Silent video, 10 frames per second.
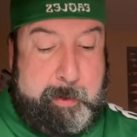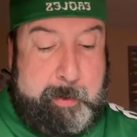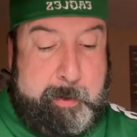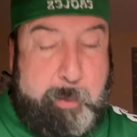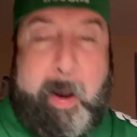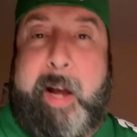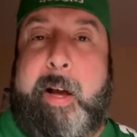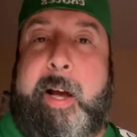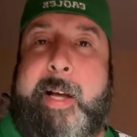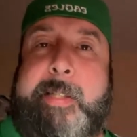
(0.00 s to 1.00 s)

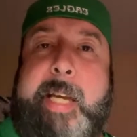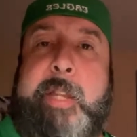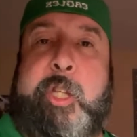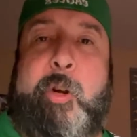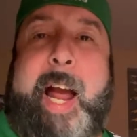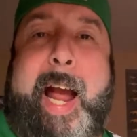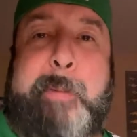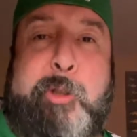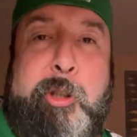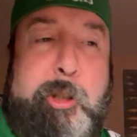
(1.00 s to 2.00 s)
Sith, you're
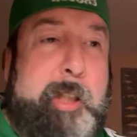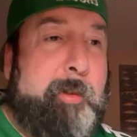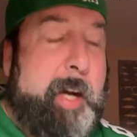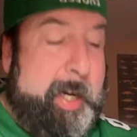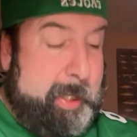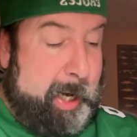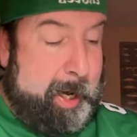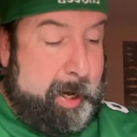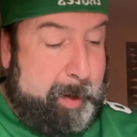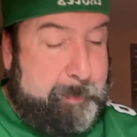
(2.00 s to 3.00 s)
absolutely right.
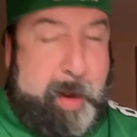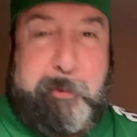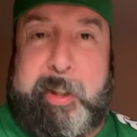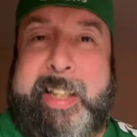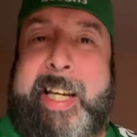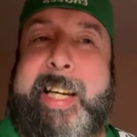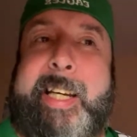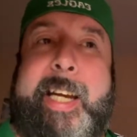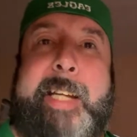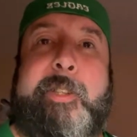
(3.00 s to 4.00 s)
I'm definitely
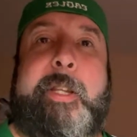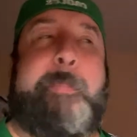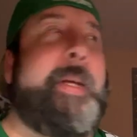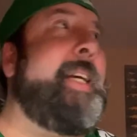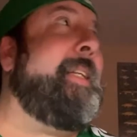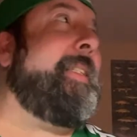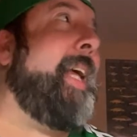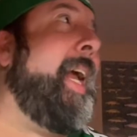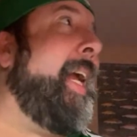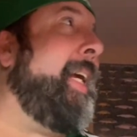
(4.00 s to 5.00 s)
getting into the
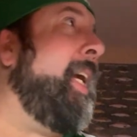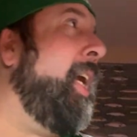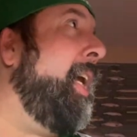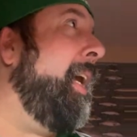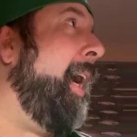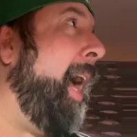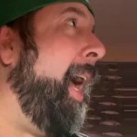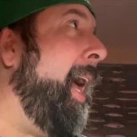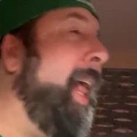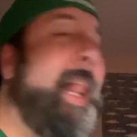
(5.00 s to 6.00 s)
PSA
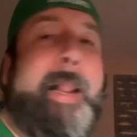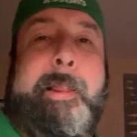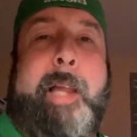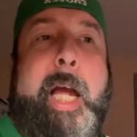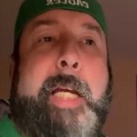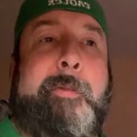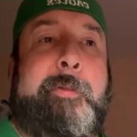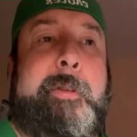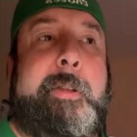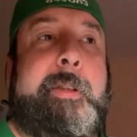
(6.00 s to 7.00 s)
life,
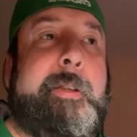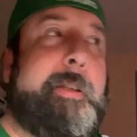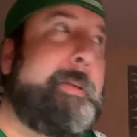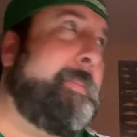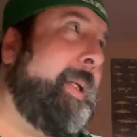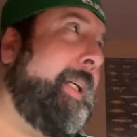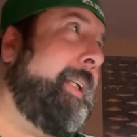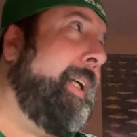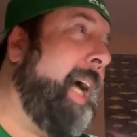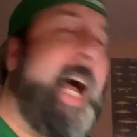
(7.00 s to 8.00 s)
but
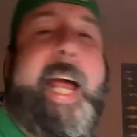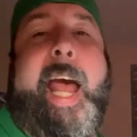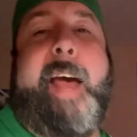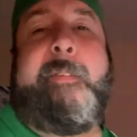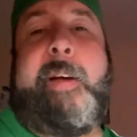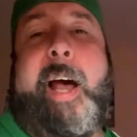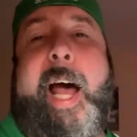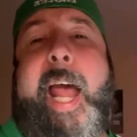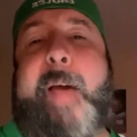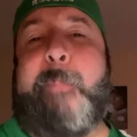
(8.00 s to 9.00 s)
I
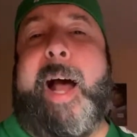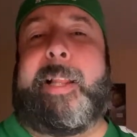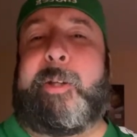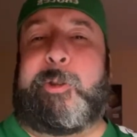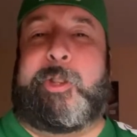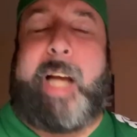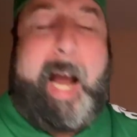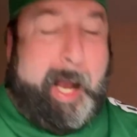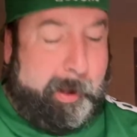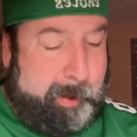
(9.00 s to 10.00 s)
have my little
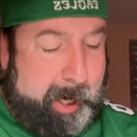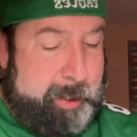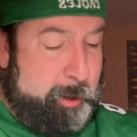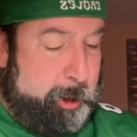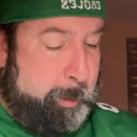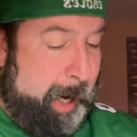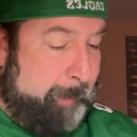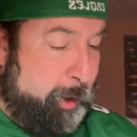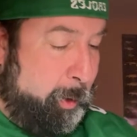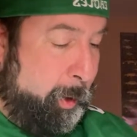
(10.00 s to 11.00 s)
style. I know you have
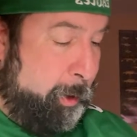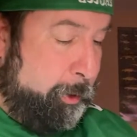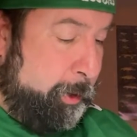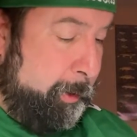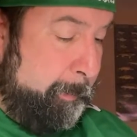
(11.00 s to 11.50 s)
yours.